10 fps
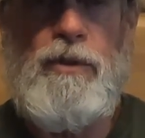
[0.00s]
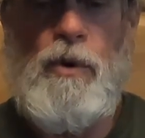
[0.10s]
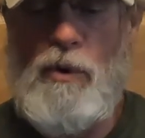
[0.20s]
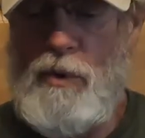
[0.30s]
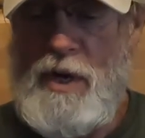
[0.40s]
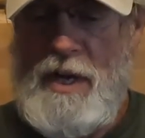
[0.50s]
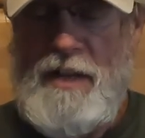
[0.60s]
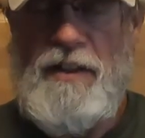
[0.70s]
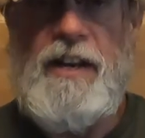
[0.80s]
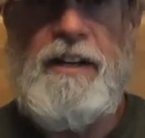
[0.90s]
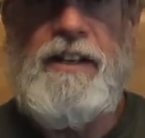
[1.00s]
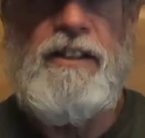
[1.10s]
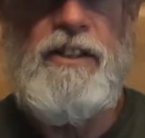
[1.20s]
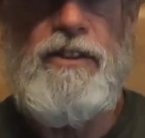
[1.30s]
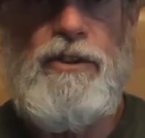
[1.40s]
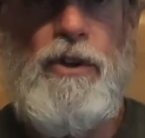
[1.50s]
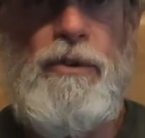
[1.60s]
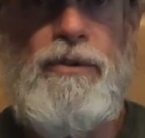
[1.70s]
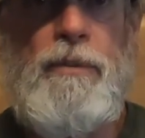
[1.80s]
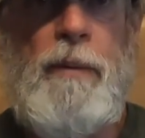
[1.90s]
So then I can
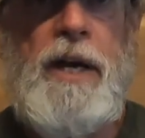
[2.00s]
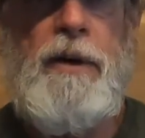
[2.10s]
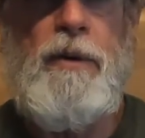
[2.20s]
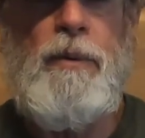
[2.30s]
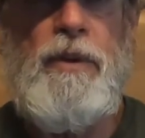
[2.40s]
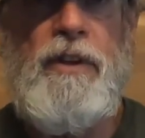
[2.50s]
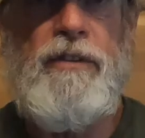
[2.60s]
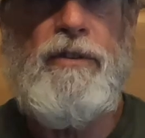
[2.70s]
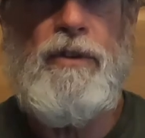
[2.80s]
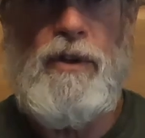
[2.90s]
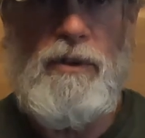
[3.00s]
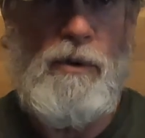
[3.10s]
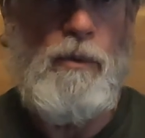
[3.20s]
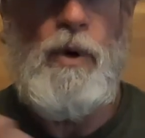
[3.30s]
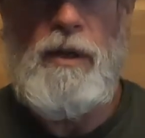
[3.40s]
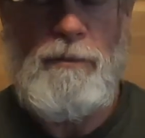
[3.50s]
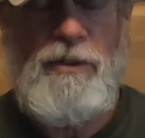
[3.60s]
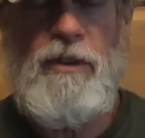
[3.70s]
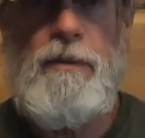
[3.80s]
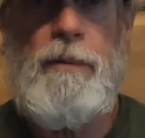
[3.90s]
conserve some battery with this, you know, while I'm
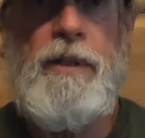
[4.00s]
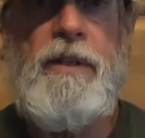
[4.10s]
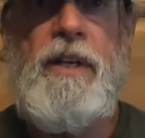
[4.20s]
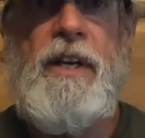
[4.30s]
sleeping.